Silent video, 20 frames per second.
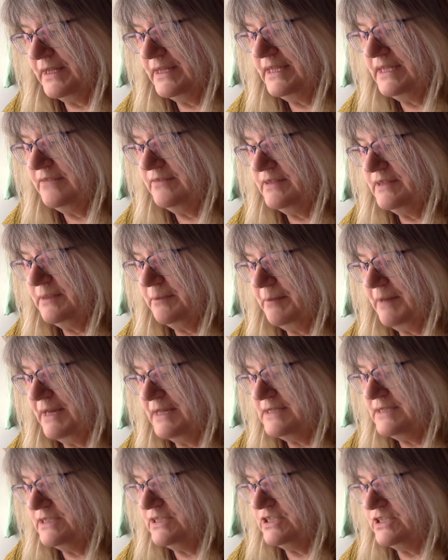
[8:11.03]
Leaving the
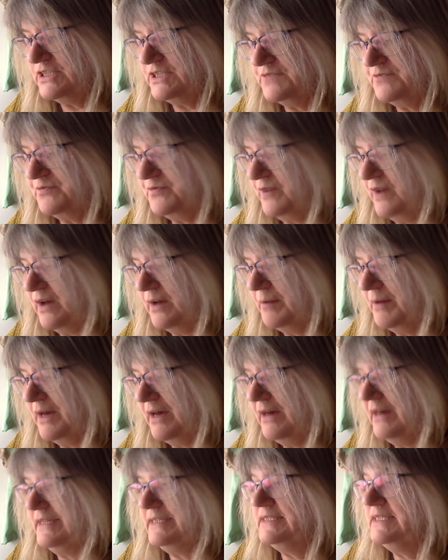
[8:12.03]
passengers far
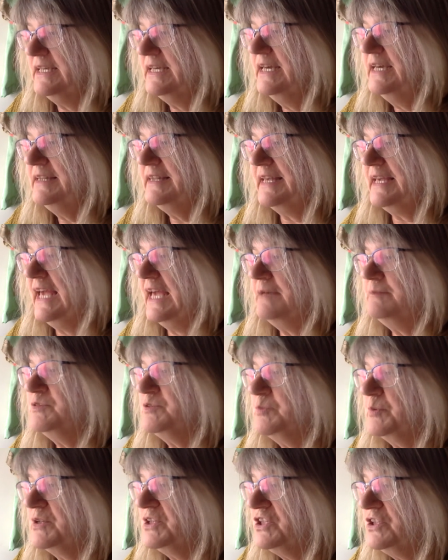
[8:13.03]
behind, they came
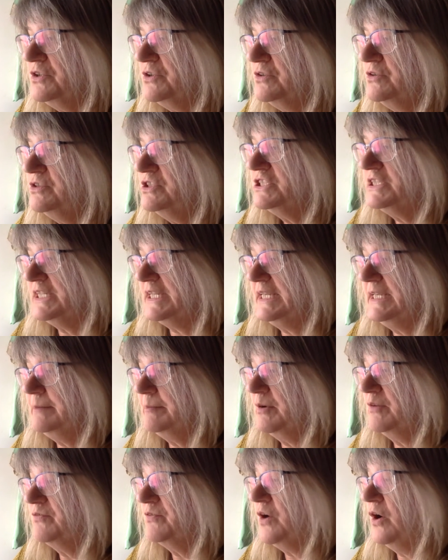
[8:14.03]
to a huge
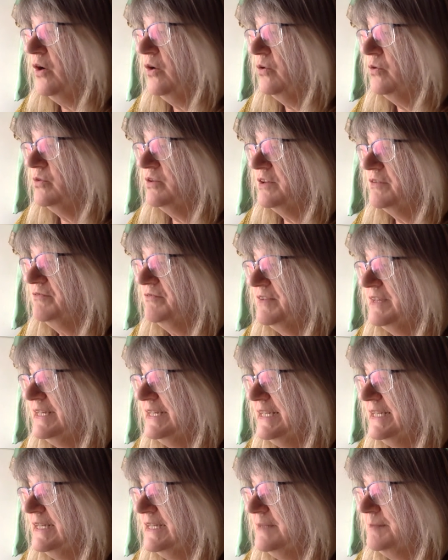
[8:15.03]
heap of coal
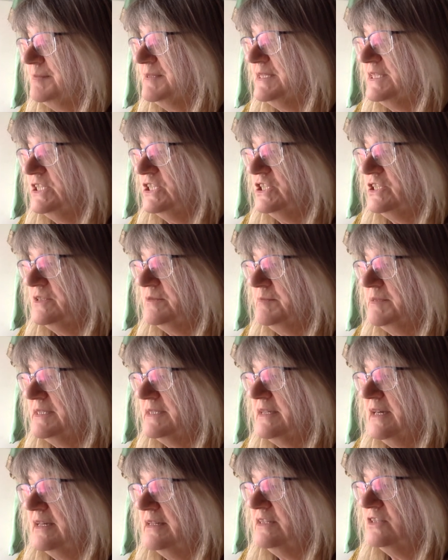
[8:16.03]
conveniently positioned
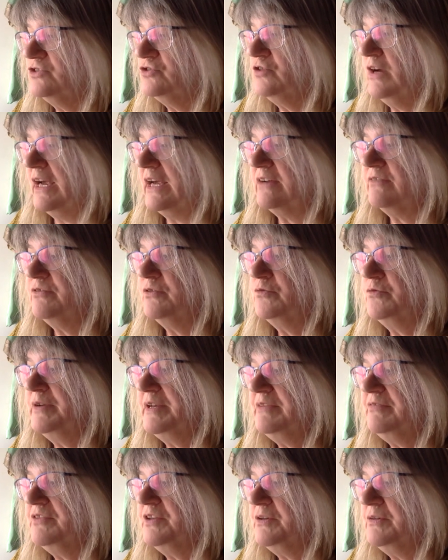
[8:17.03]
beside the track for
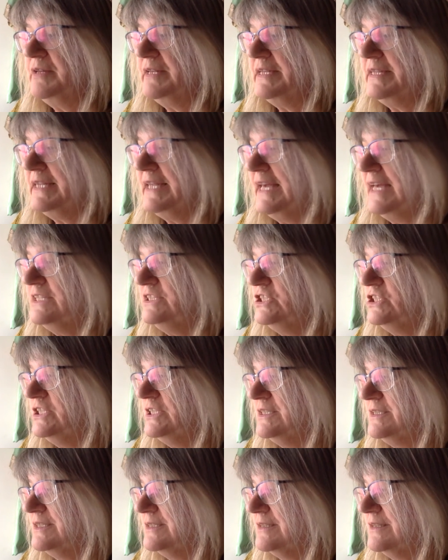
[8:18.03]
refuelling the
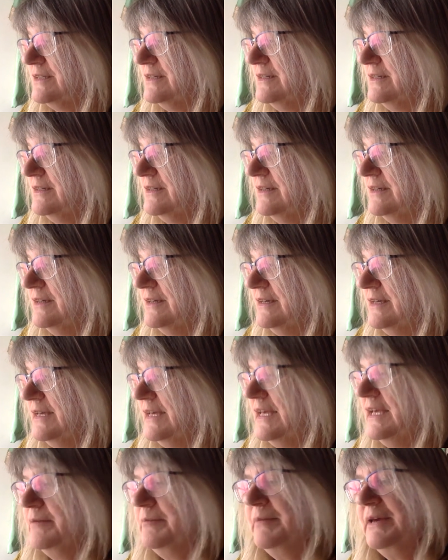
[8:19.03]
engines.
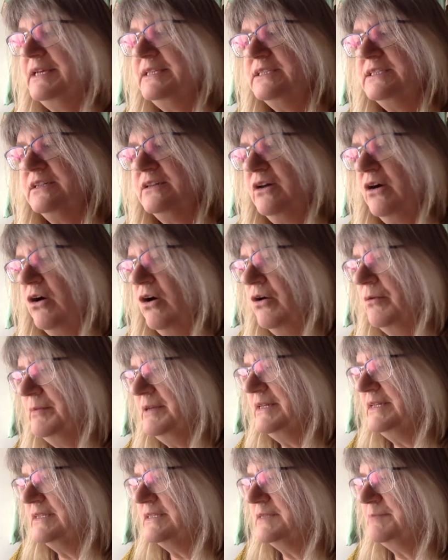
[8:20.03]
It made an
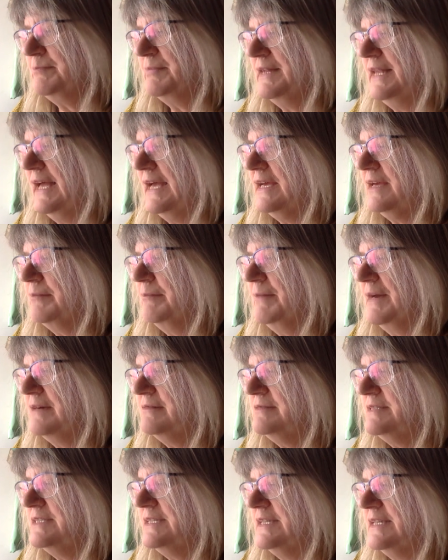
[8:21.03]
ominous black
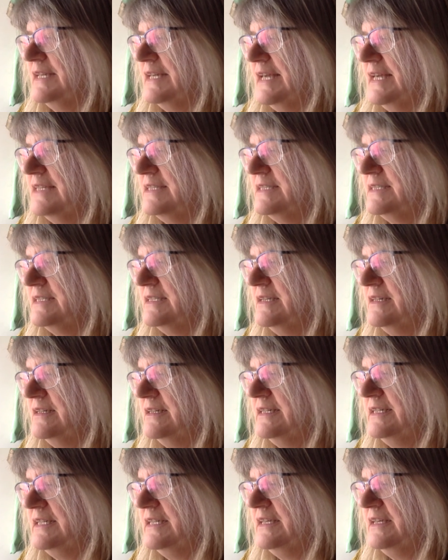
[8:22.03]
mountain against the
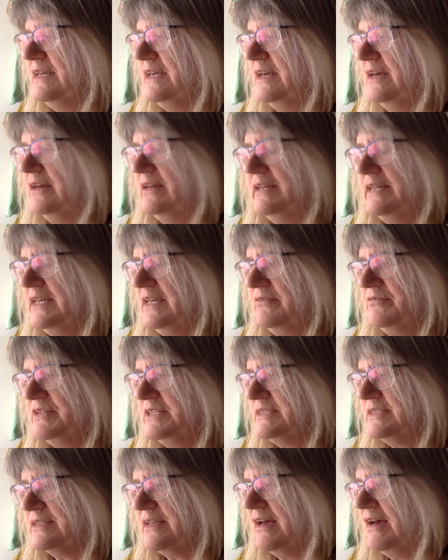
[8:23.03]
early
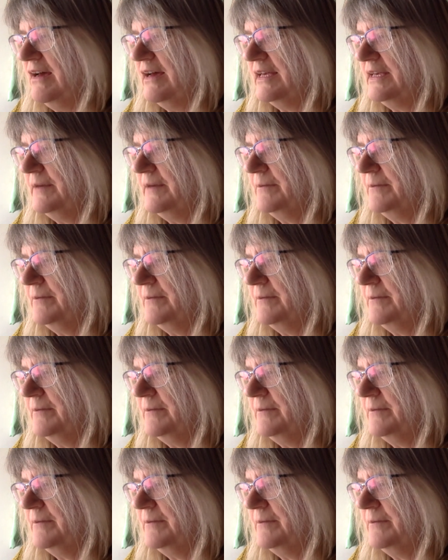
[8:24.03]
evening sky.